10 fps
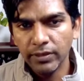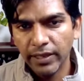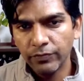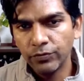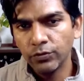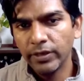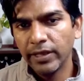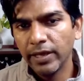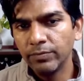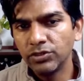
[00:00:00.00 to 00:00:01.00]
F2 and
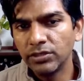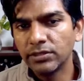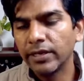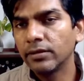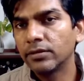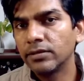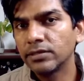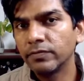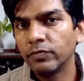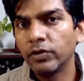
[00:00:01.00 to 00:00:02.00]
Mg sine
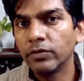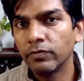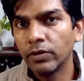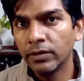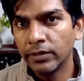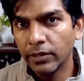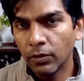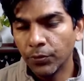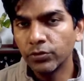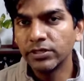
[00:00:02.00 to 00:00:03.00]
37 they are
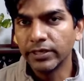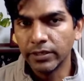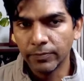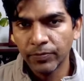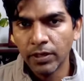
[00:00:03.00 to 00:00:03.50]
opposing it.